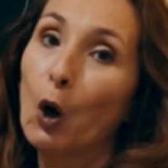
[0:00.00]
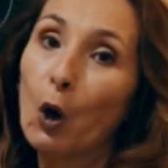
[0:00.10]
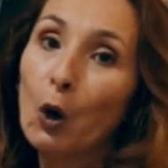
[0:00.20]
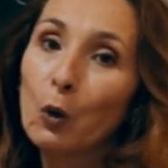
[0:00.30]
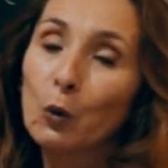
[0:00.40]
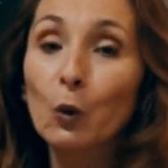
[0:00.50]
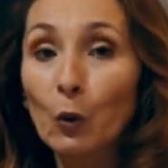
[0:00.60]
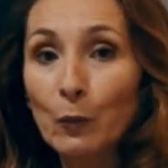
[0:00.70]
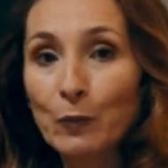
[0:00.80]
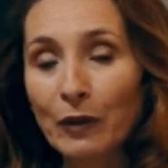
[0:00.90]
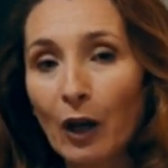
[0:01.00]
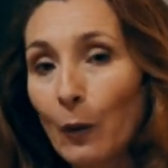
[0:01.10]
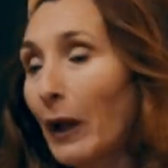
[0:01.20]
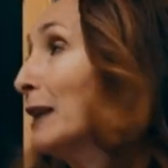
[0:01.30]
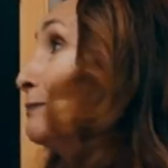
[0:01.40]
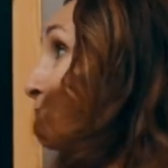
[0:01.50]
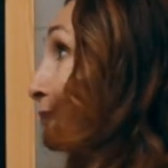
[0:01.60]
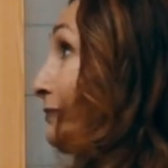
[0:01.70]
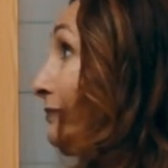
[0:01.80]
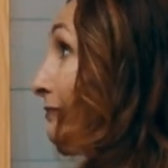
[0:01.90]
O, U. Okay?
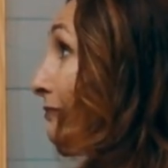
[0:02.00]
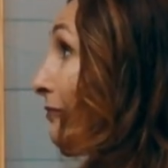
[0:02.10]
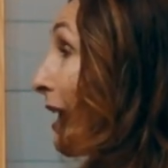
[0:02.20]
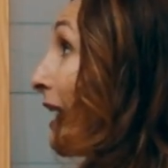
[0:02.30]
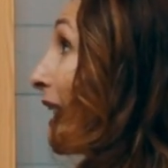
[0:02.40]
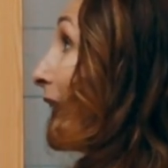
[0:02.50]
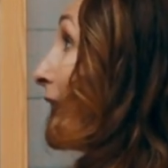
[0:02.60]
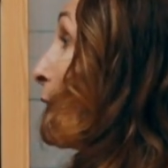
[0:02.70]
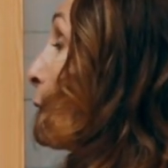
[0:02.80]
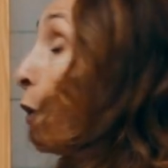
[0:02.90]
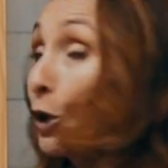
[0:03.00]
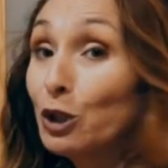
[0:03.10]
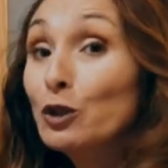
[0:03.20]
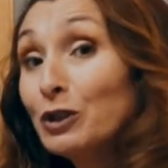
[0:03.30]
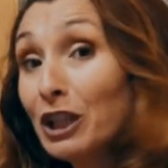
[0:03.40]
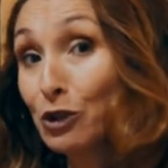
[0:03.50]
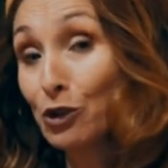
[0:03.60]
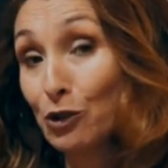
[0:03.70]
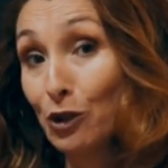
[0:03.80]
What you need to